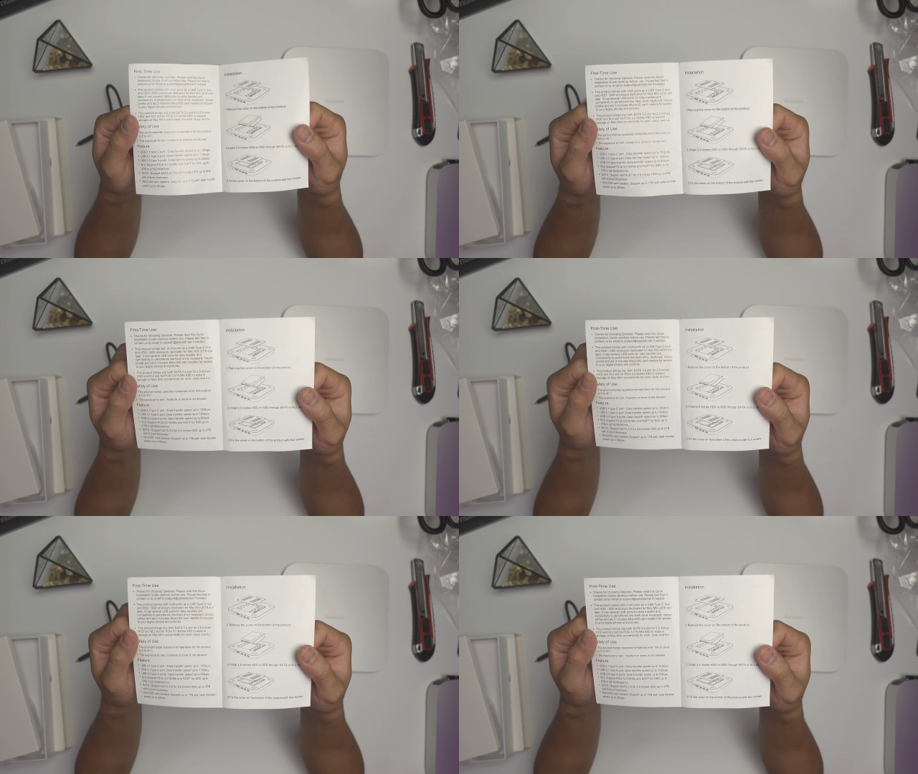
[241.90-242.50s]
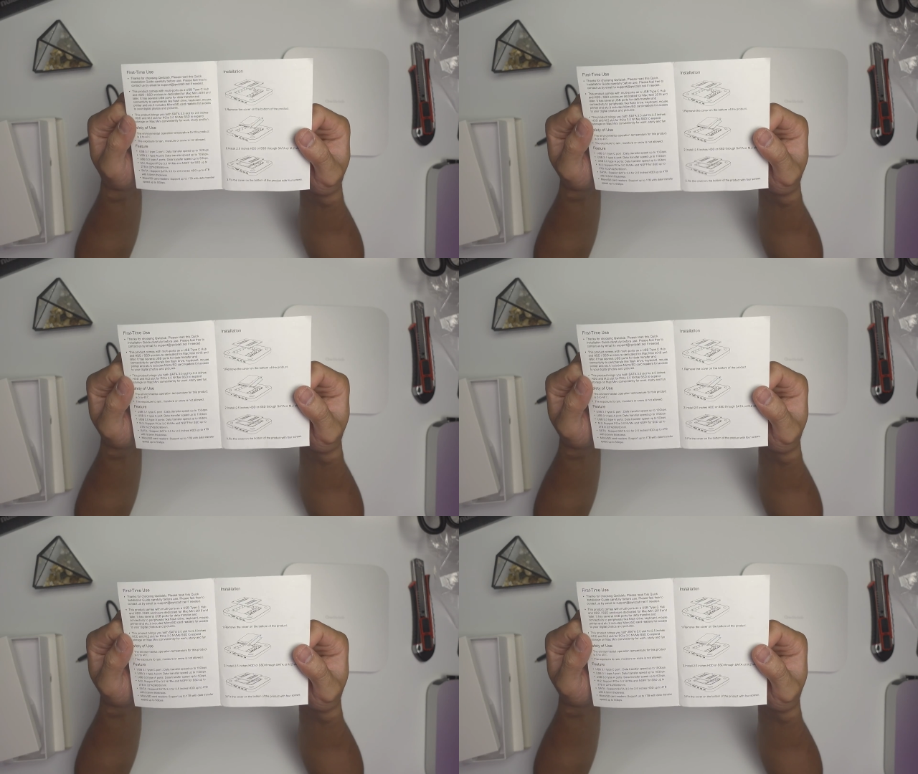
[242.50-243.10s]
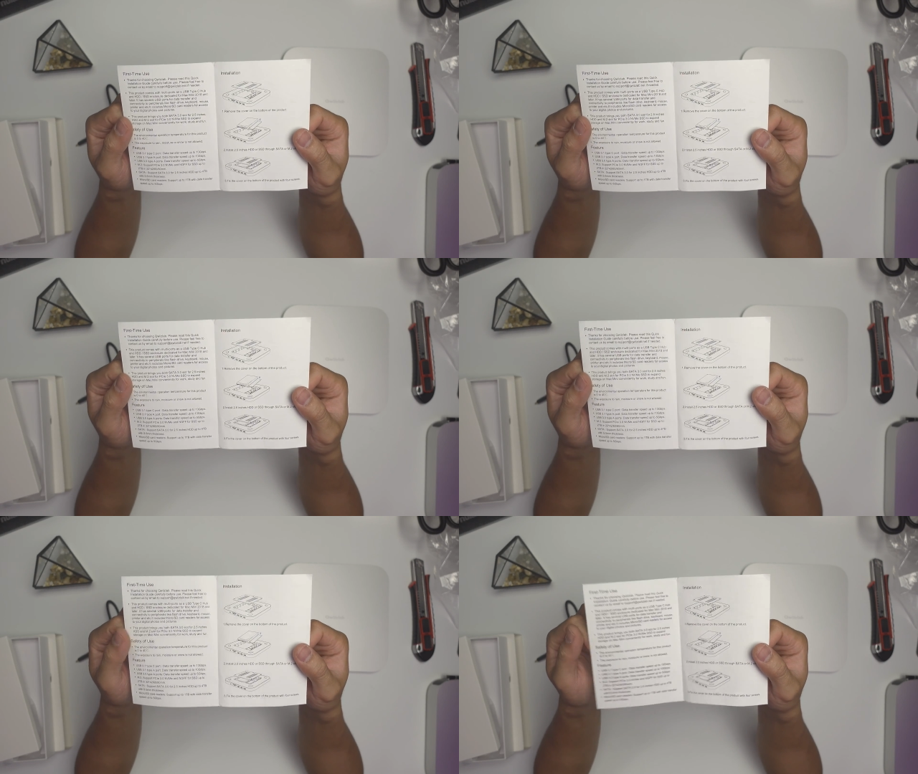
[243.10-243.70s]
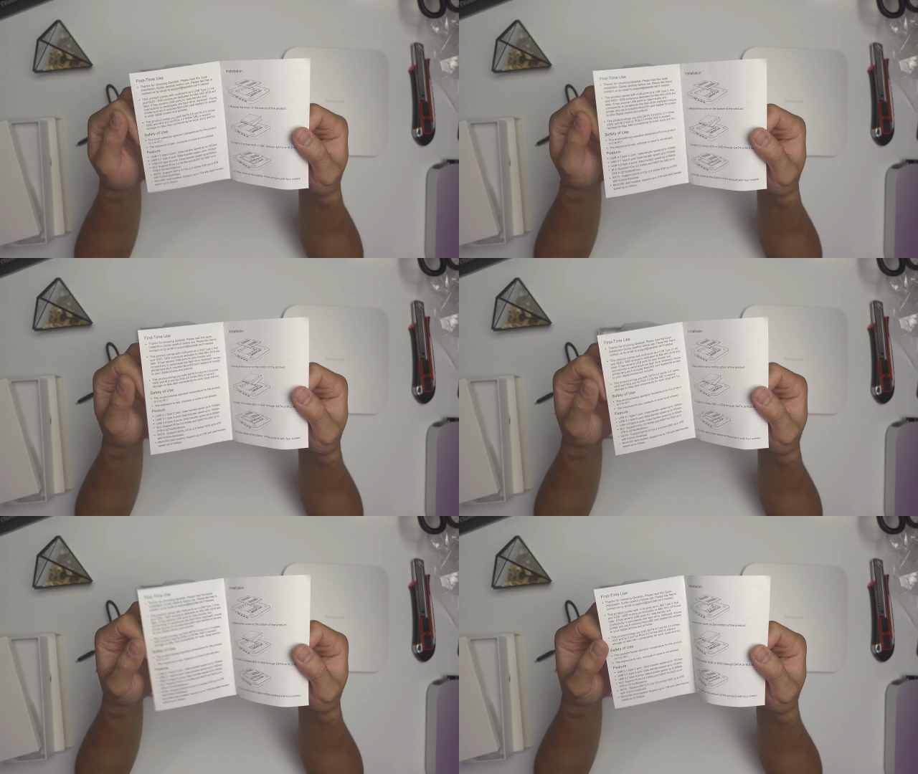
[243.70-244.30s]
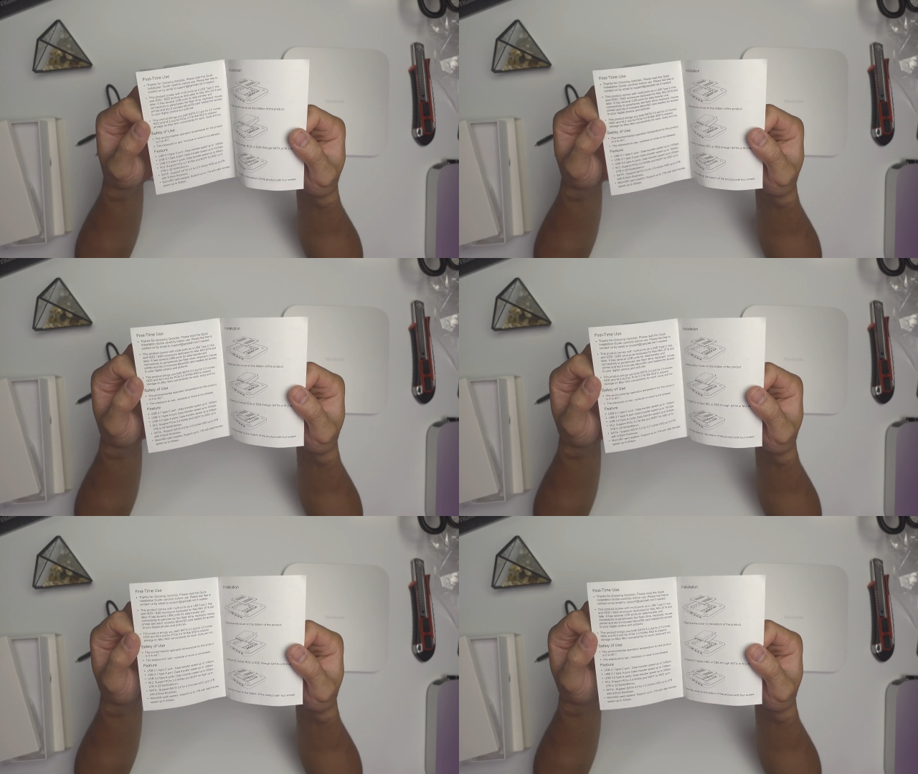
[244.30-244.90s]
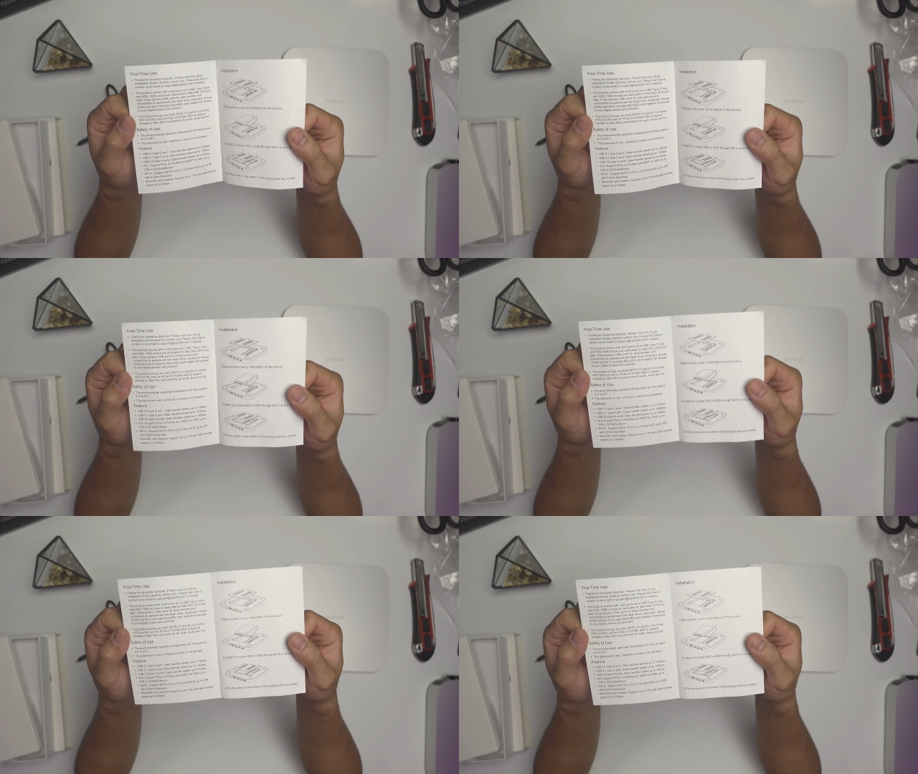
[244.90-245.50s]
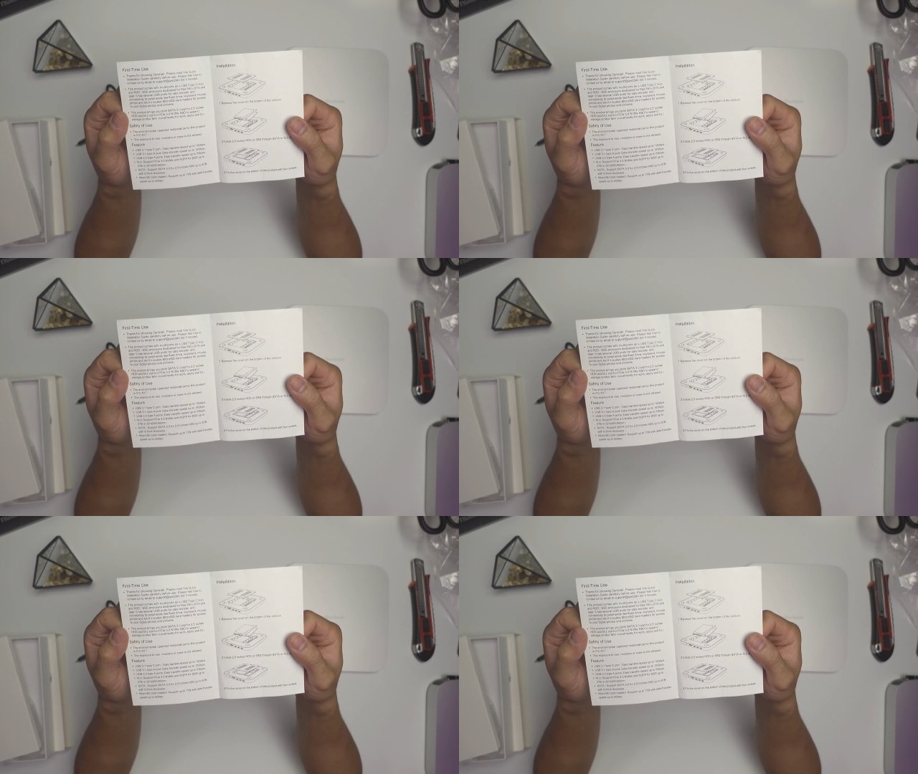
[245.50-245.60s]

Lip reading: [unreadable: no face in view]